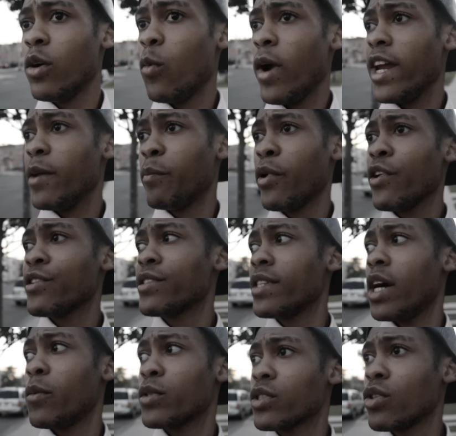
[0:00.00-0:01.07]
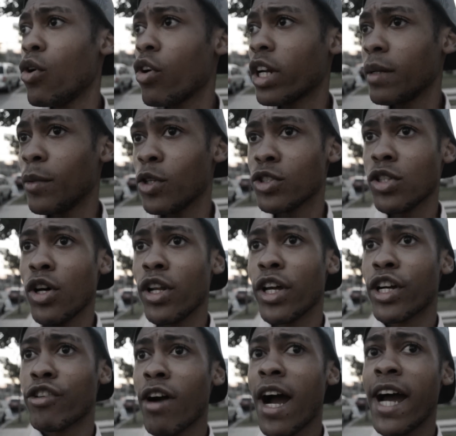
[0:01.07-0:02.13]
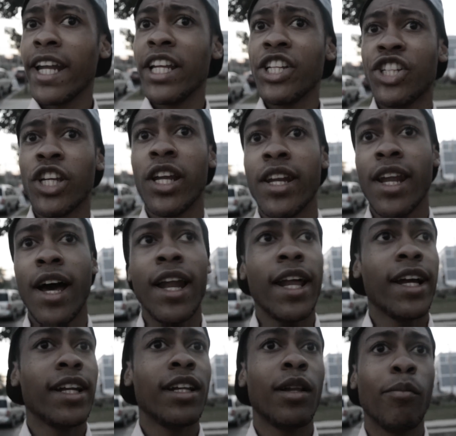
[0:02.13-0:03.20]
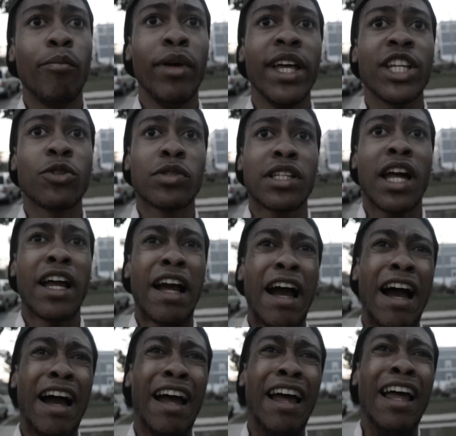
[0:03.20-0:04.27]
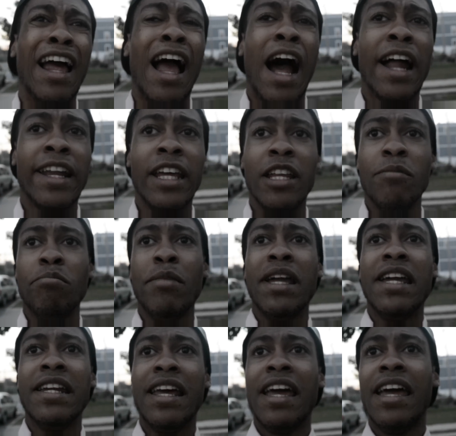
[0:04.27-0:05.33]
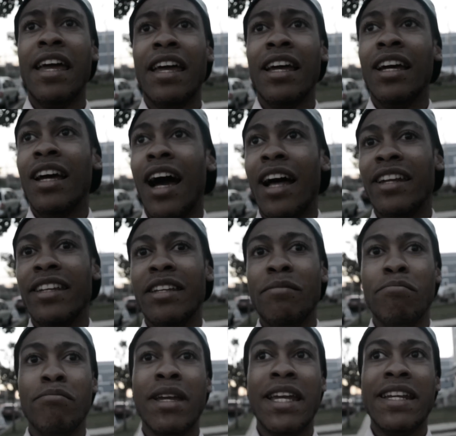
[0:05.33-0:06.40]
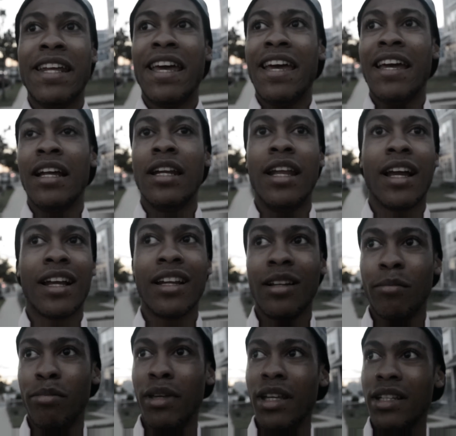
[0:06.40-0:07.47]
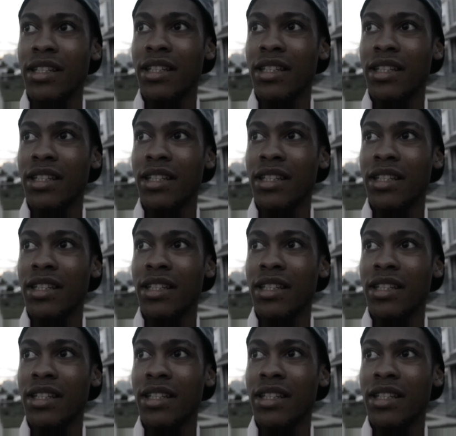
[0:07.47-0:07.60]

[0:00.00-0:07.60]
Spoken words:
way, the person I was talking about started crying and shit, not like a little bitch, was like, I didn't mean it. Like a little bitch.